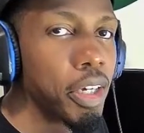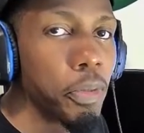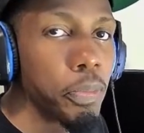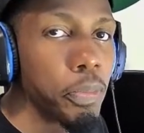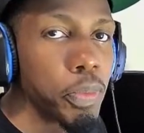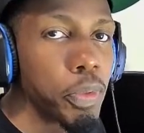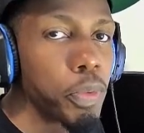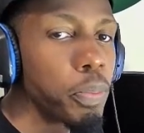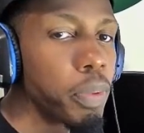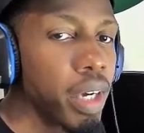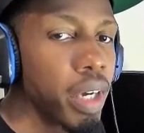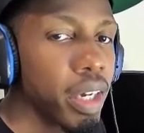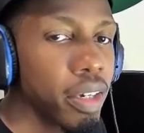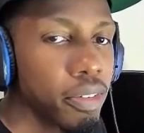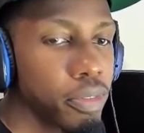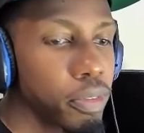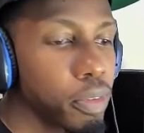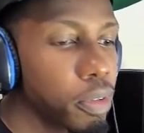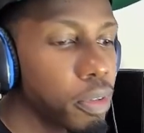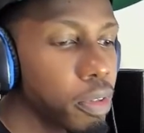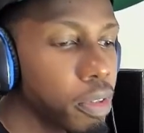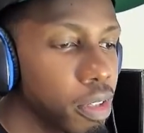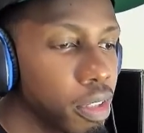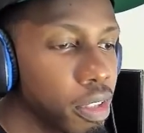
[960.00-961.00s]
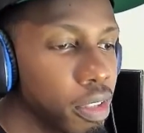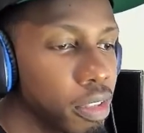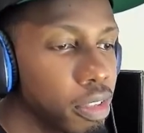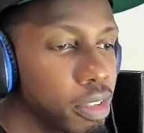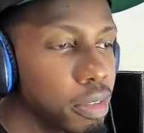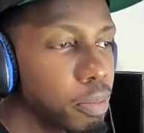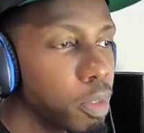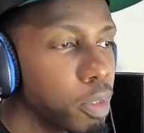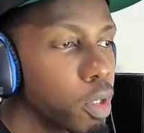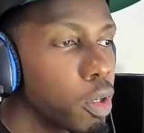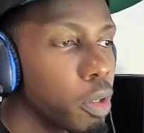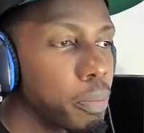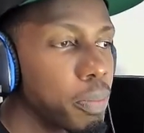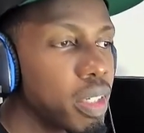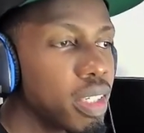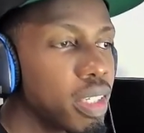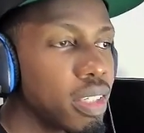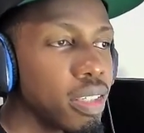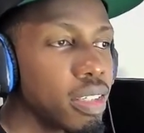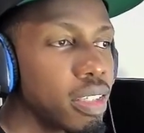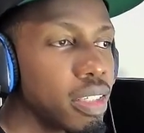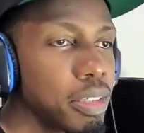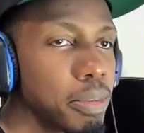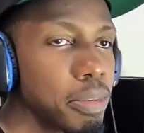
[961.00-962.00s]
pay for small business
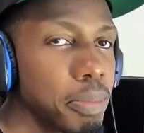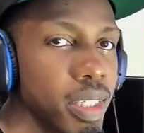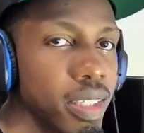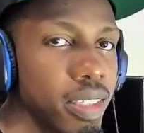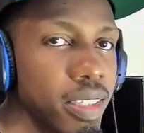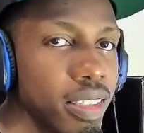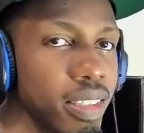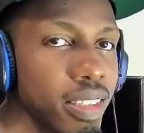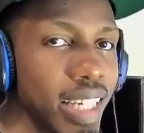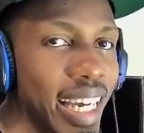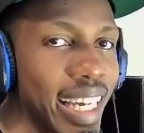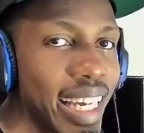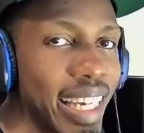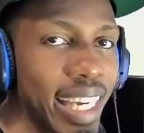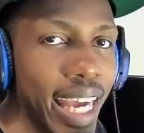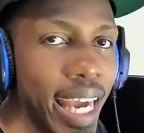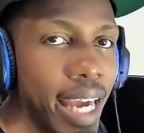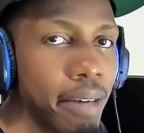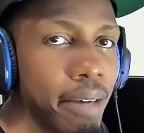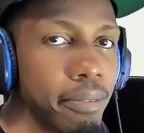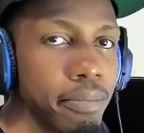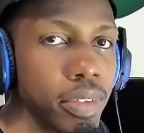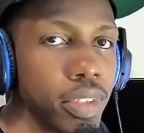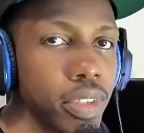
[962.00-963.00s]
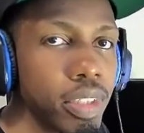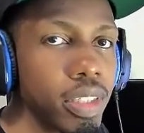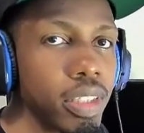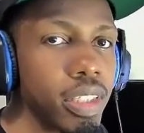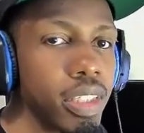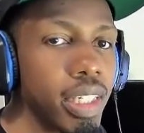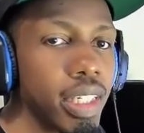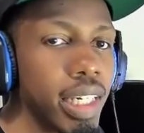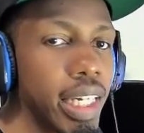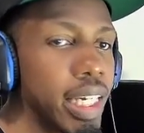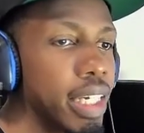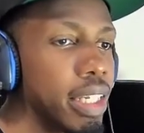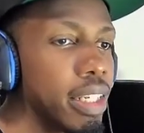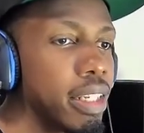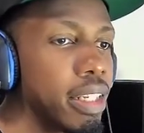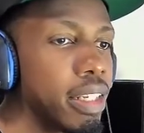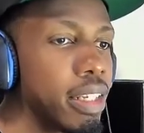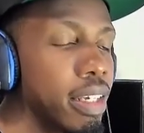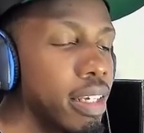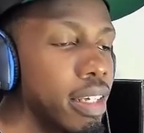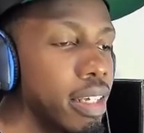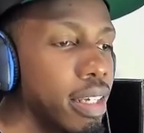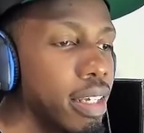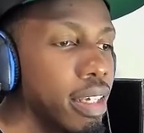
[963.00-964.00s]
expenses like Canva
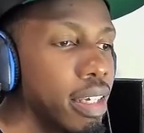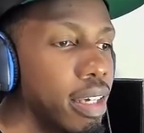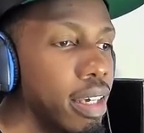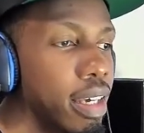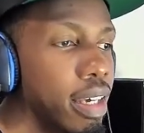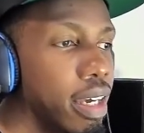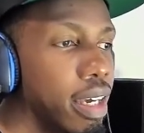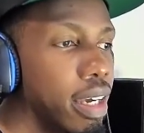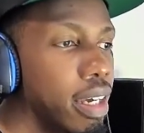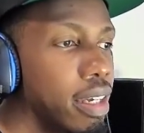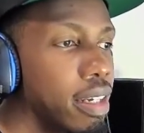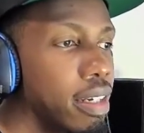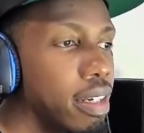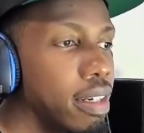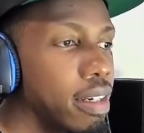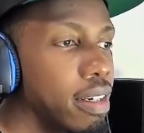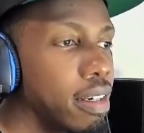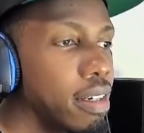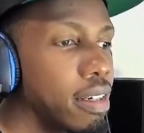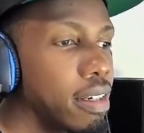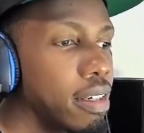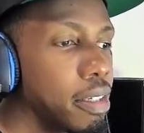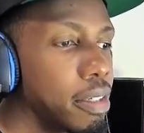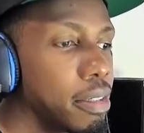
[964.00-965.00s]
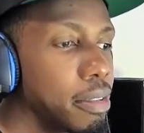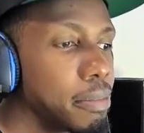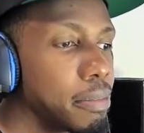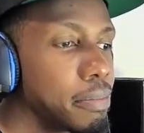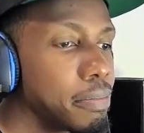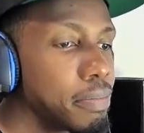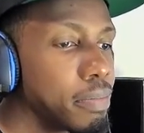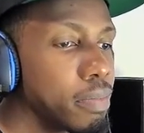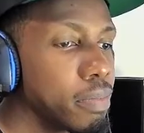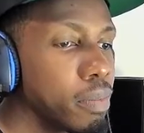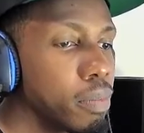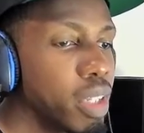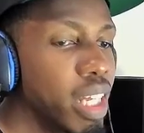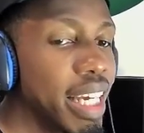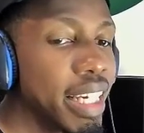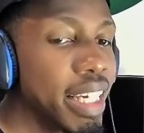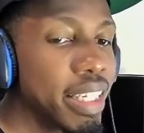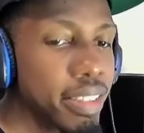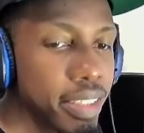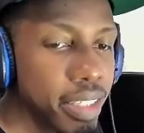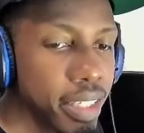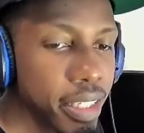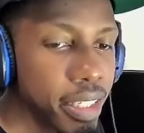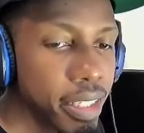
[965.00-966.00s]
and
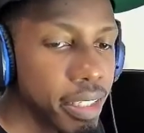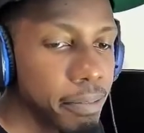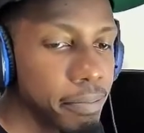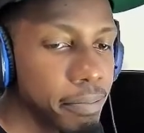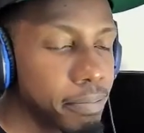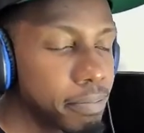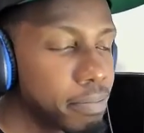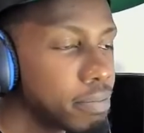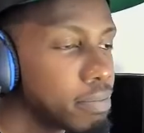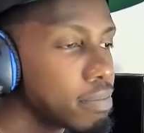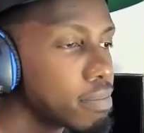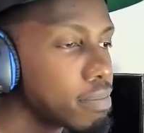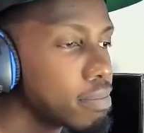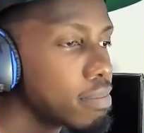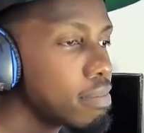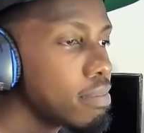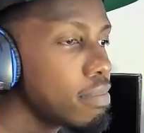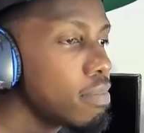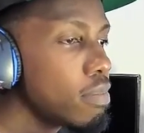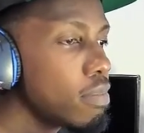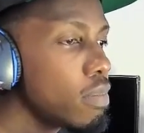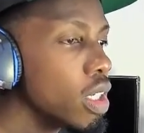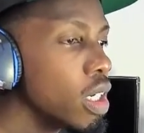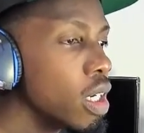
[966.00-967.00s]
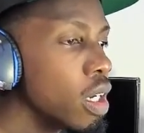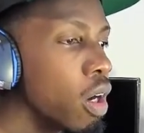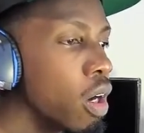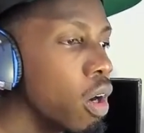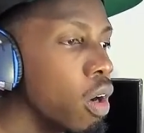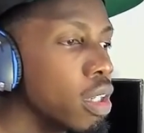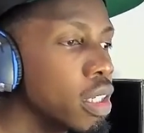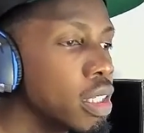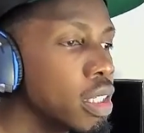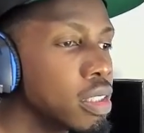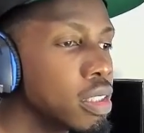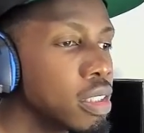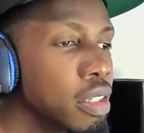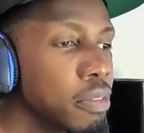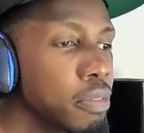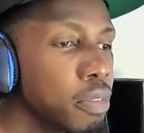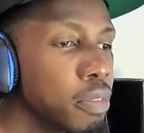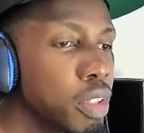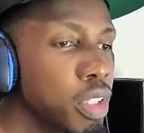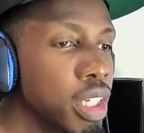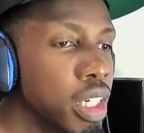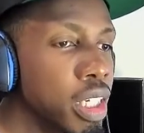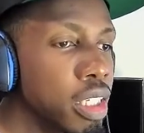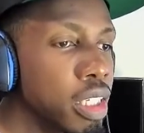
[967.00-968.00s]
Placeit, all these different
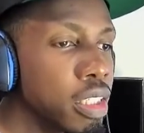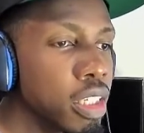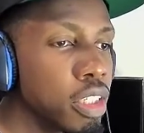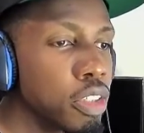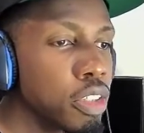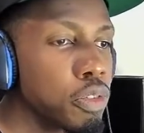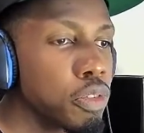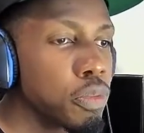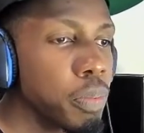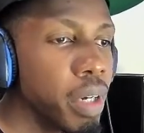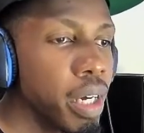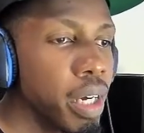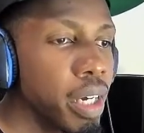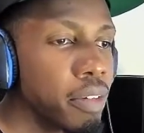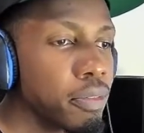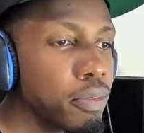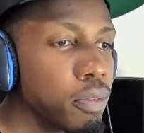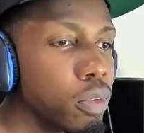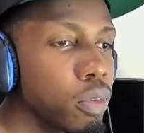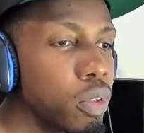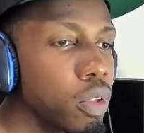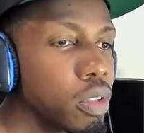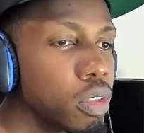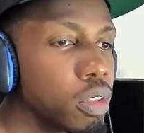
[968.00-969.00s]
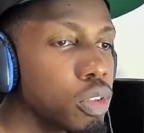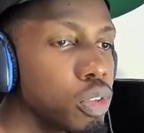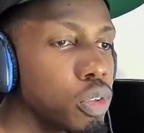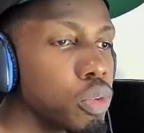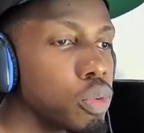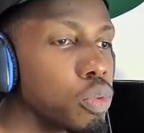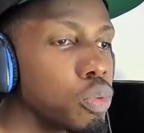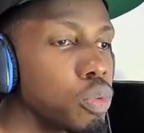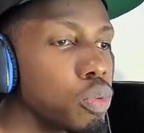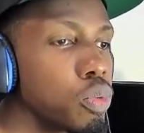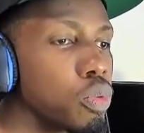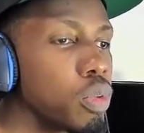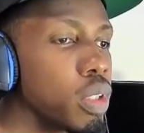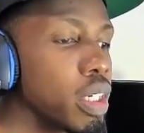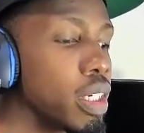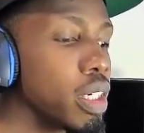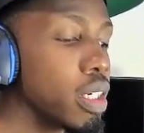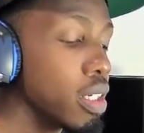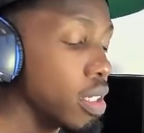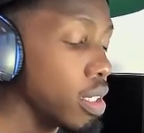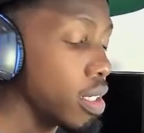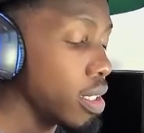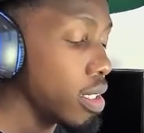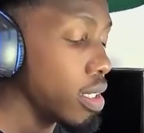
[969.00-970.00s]
things that you pay for to
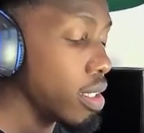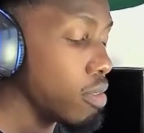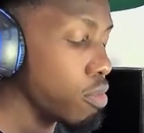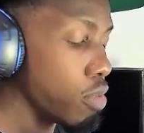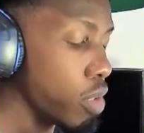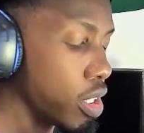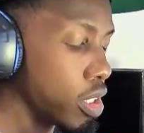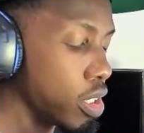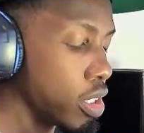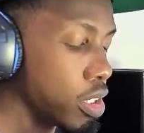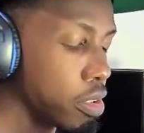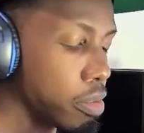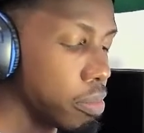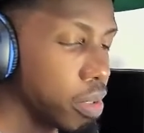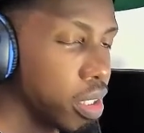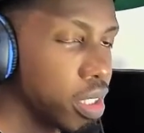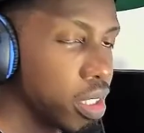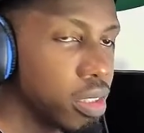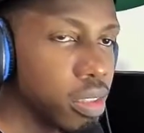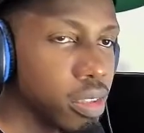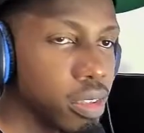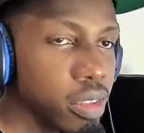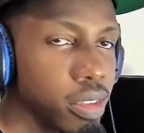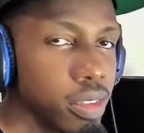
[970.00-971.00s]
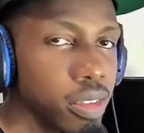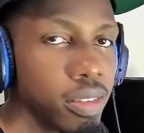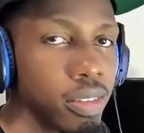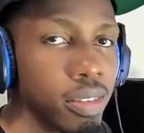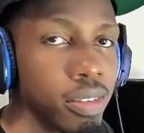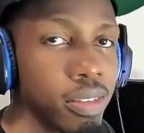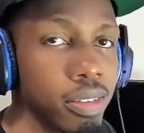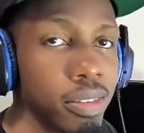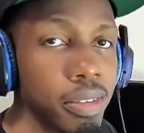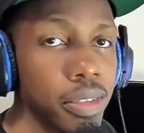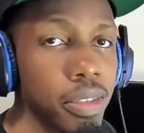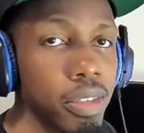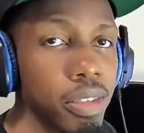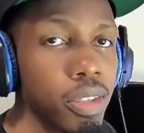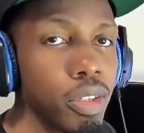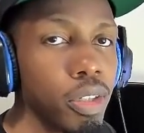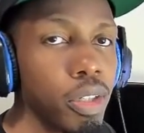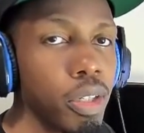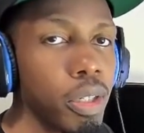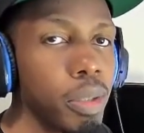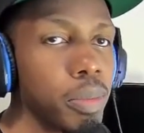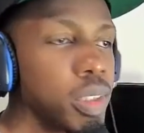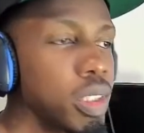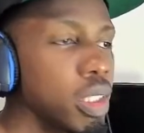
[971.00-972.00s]
run your business. You know
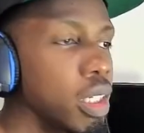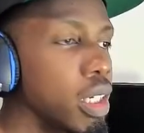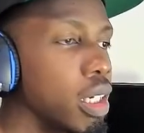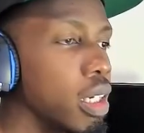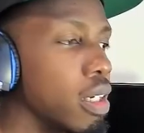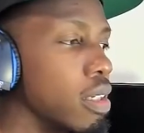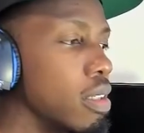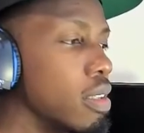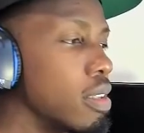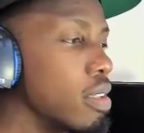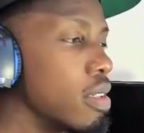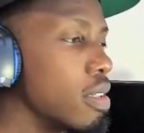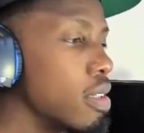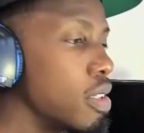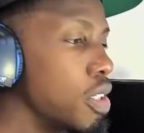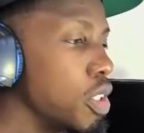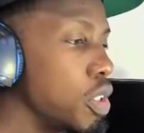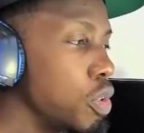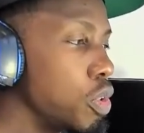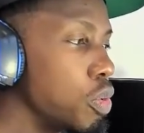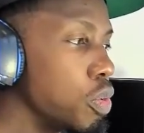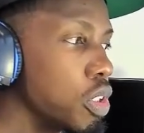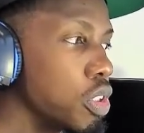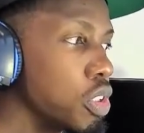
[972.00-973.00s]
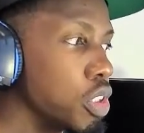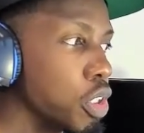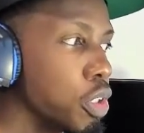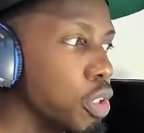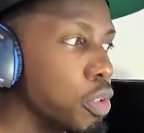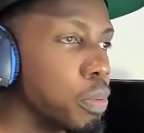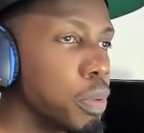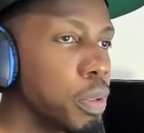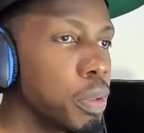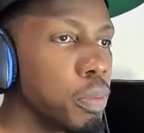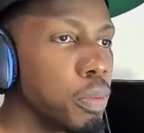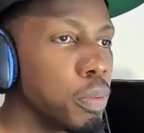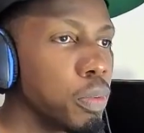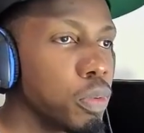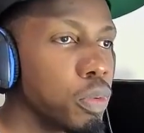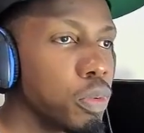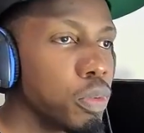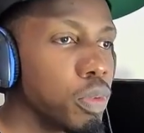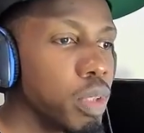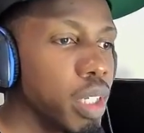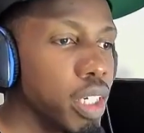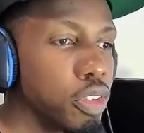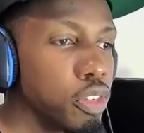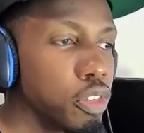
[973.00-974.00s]
what I'm saying? You can show people
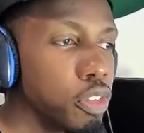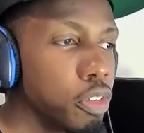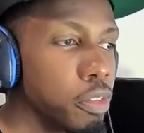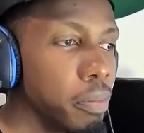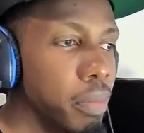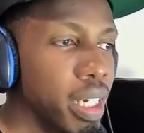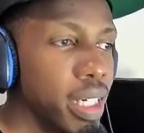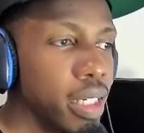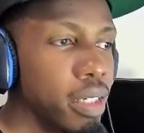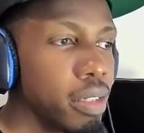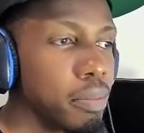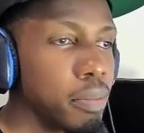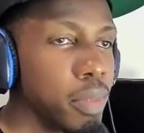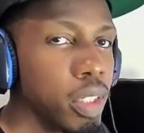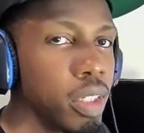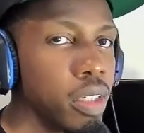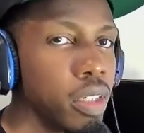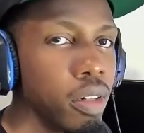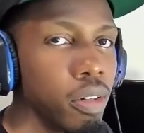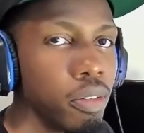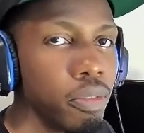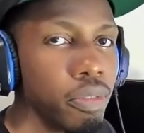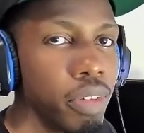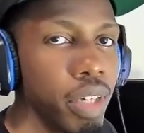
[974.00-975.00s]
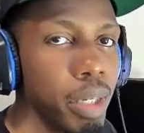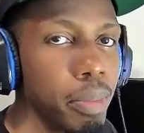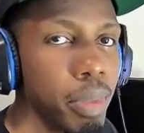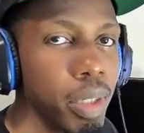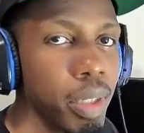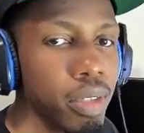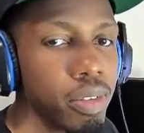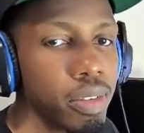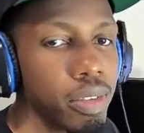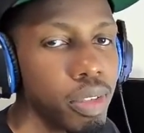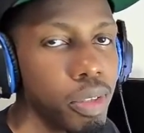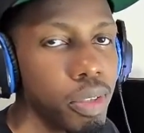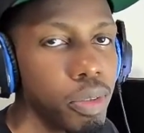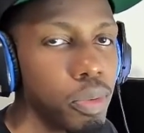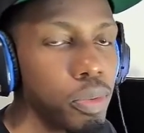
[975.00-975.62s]
that you're making money on Fanbase. So